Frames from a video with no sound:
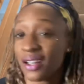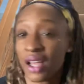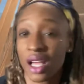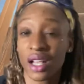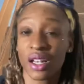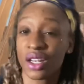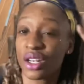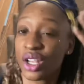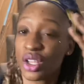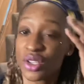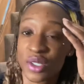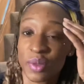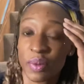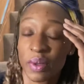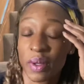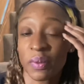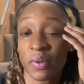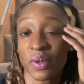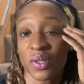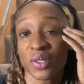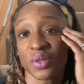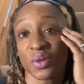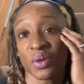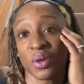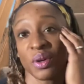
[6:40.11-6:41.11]
loads of people are
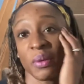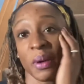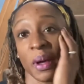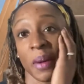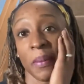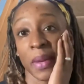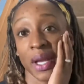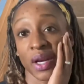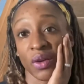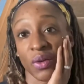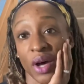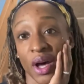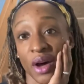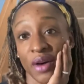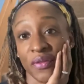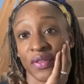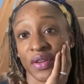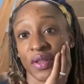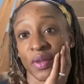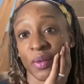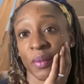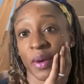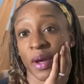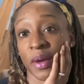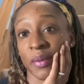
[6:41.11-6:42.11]
talking about mental health at the
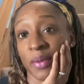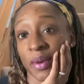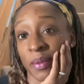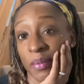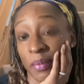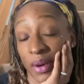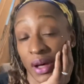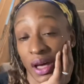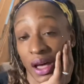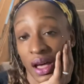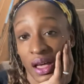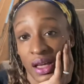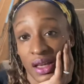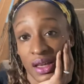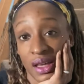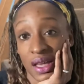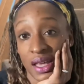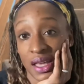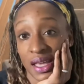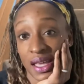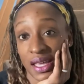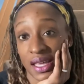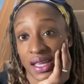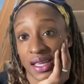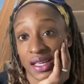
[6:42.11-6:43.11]
moment, but
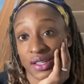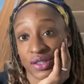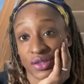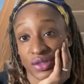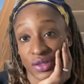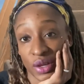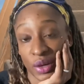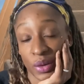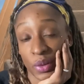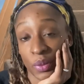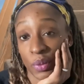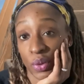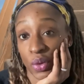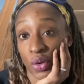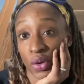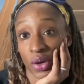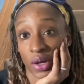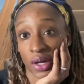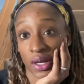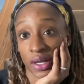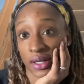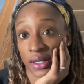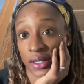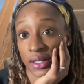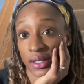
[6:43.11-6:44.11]
it is so
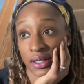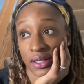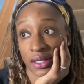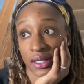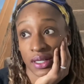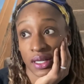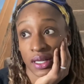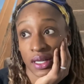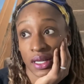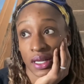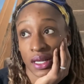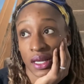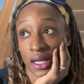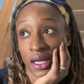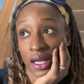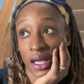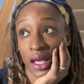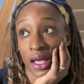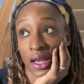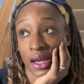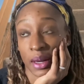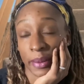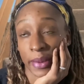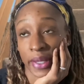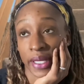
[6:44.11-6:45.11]
important. And
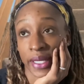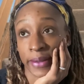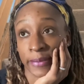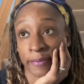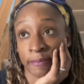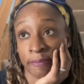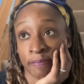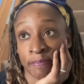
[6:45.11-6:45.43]
I mean,